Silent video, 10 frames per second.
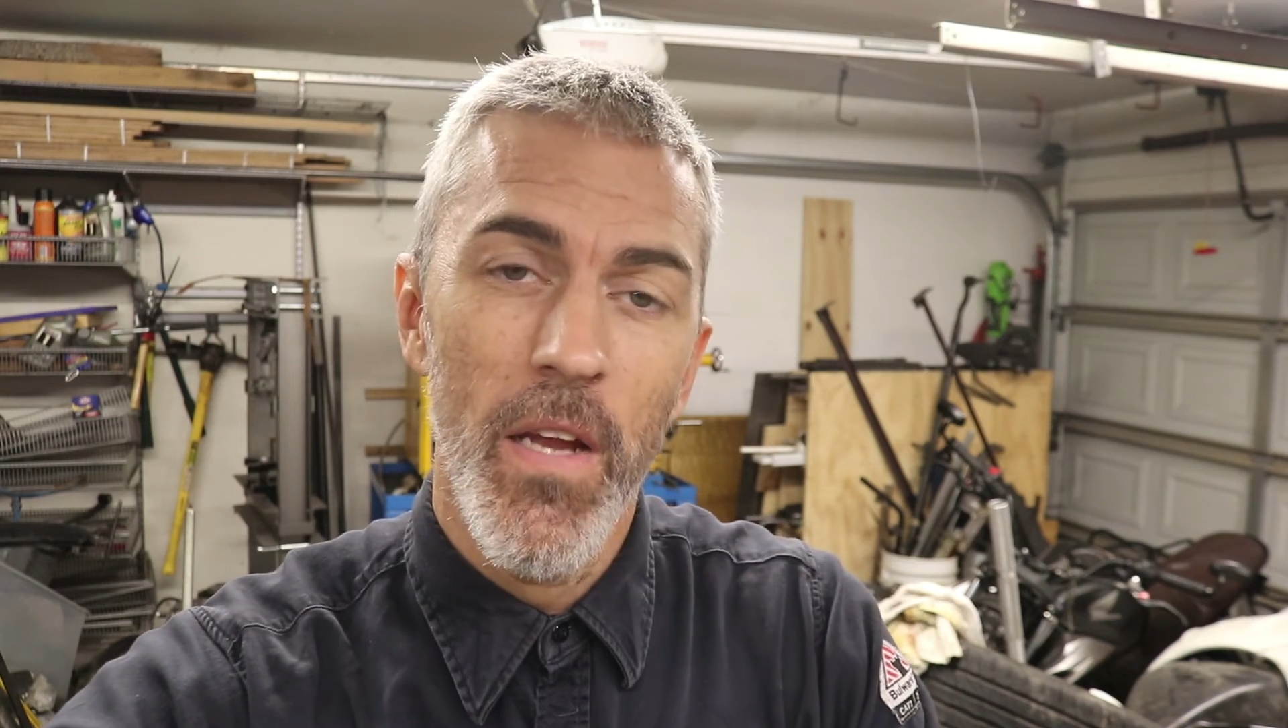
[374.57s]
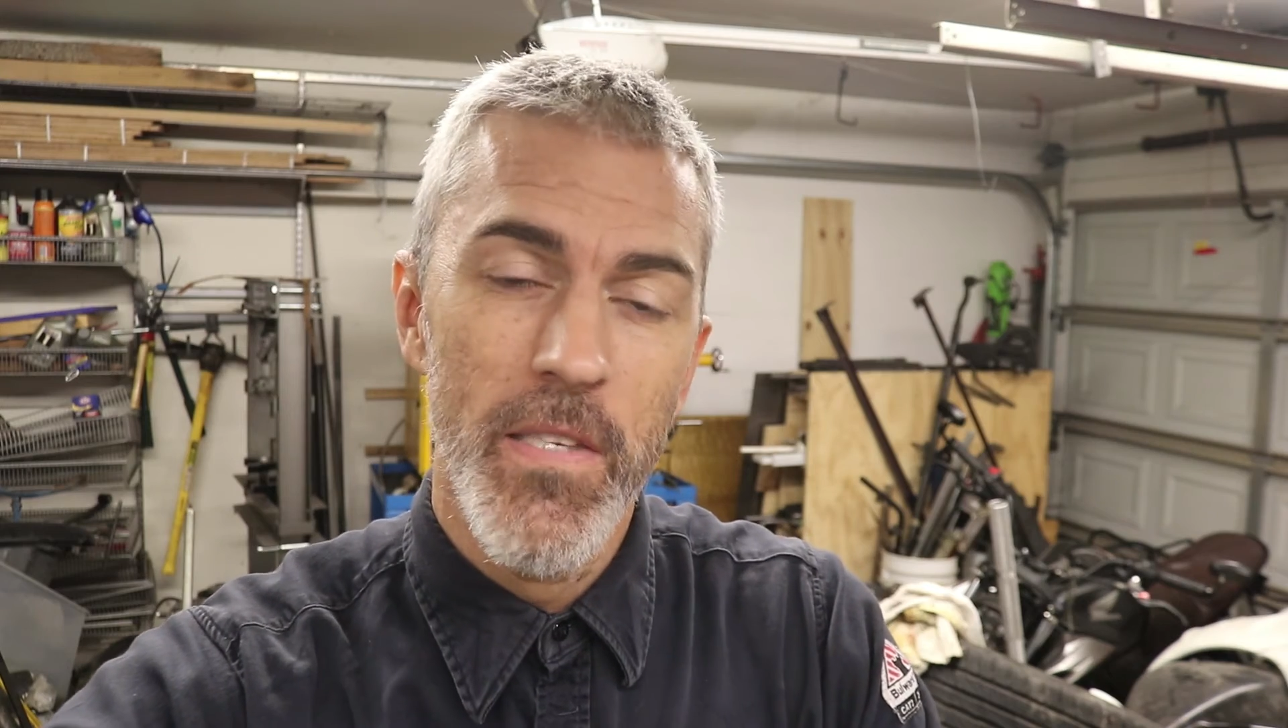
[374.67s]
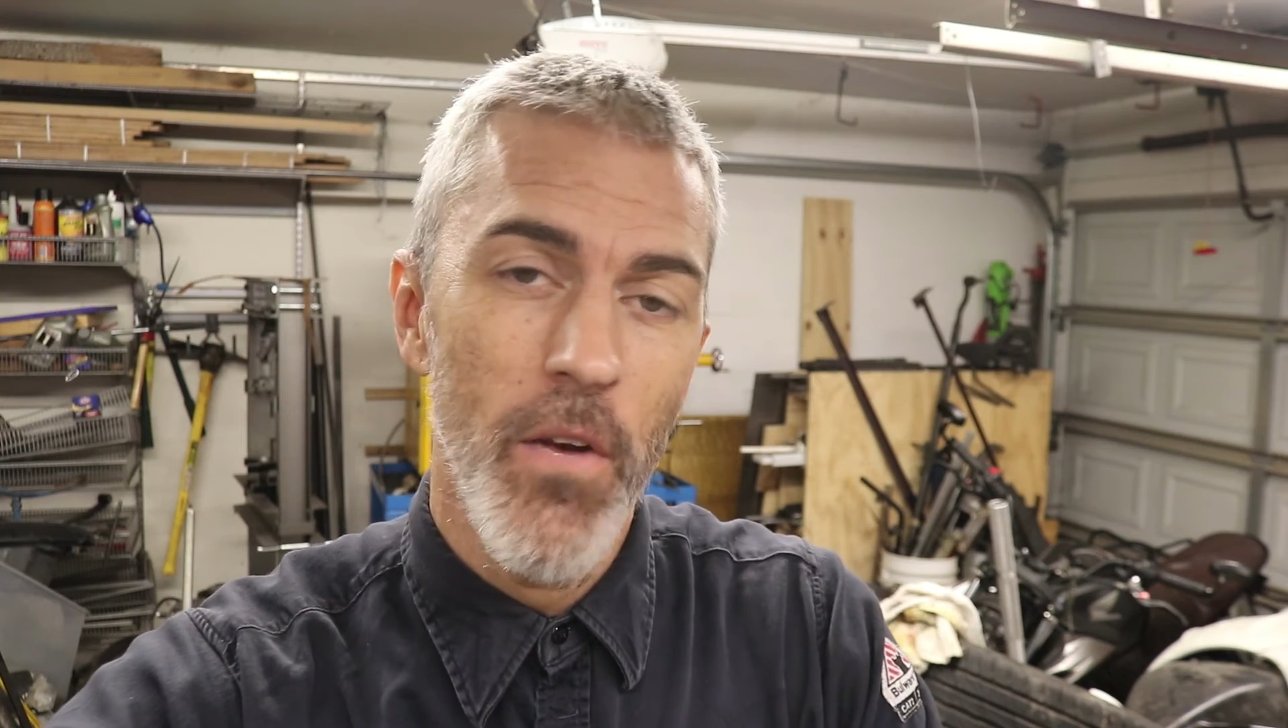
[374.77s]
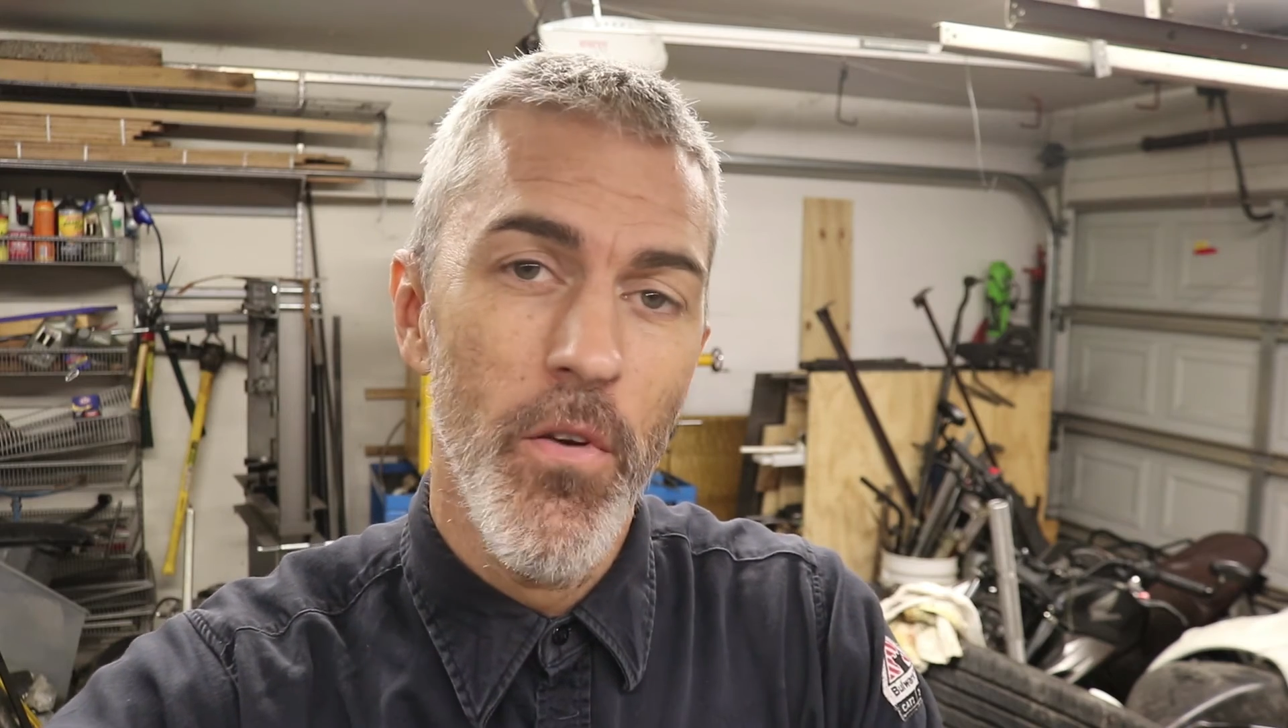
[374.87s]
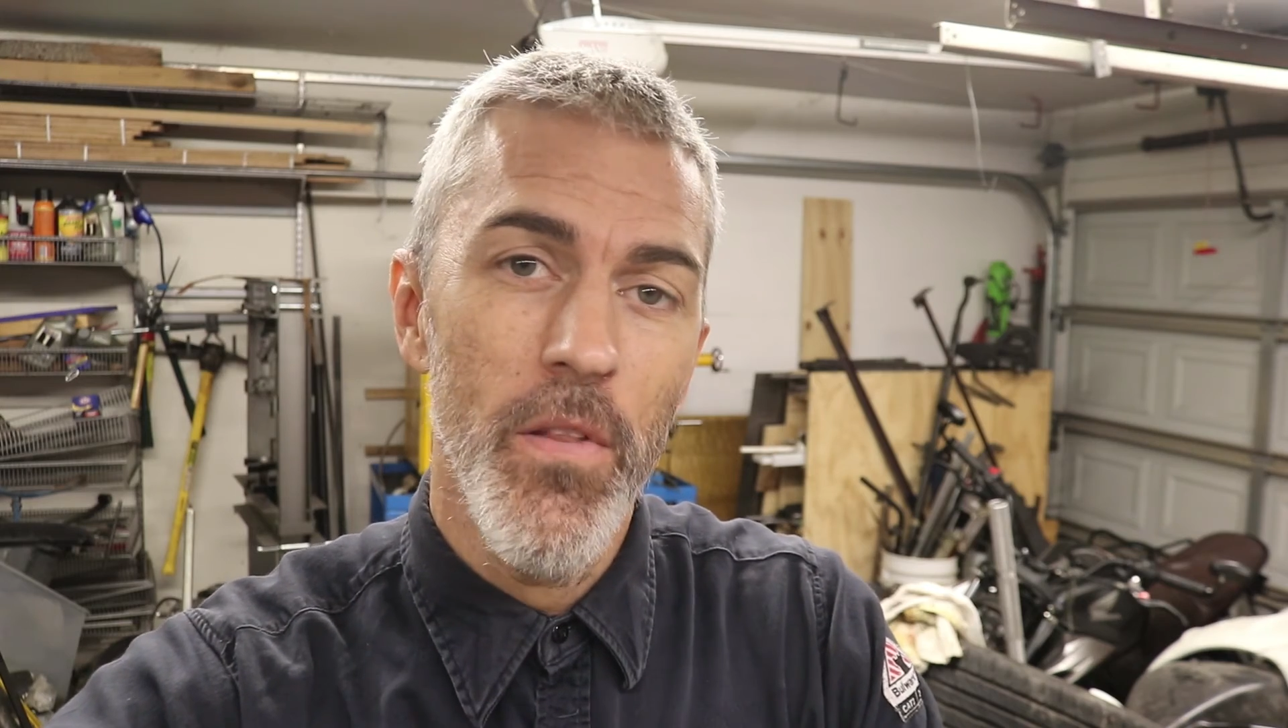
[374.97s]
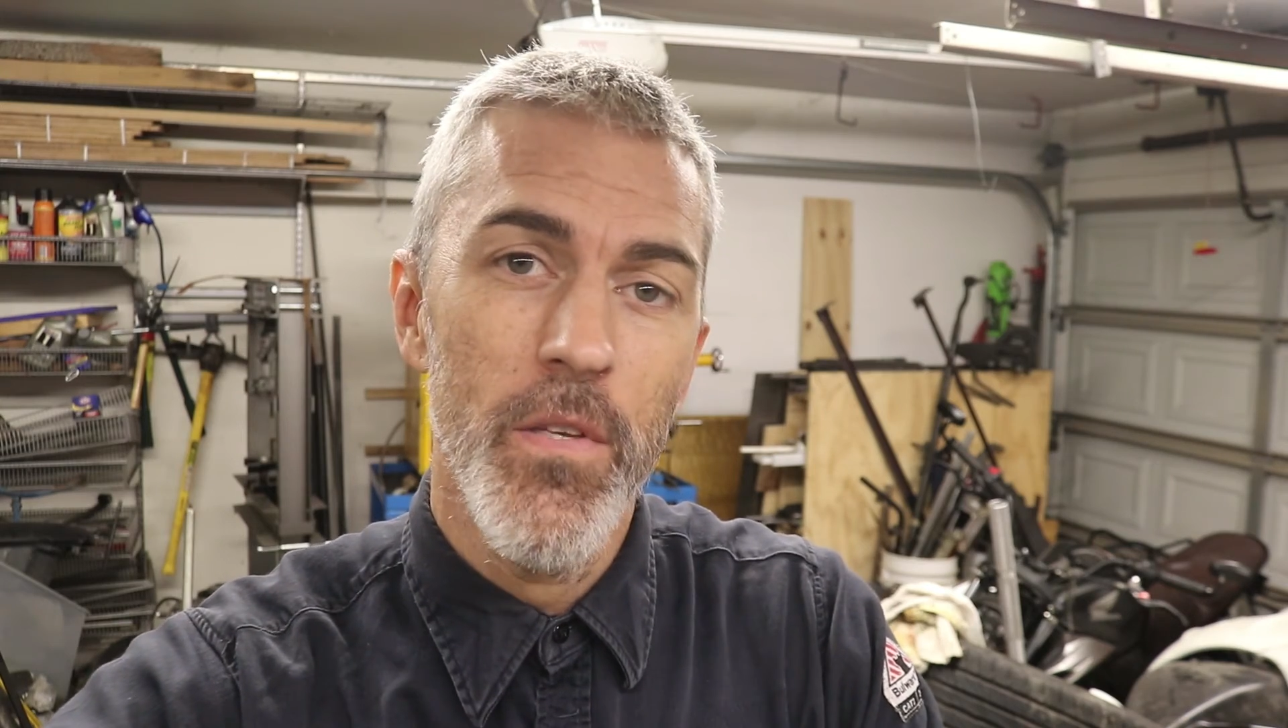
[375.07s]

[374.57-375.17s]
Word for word: etc.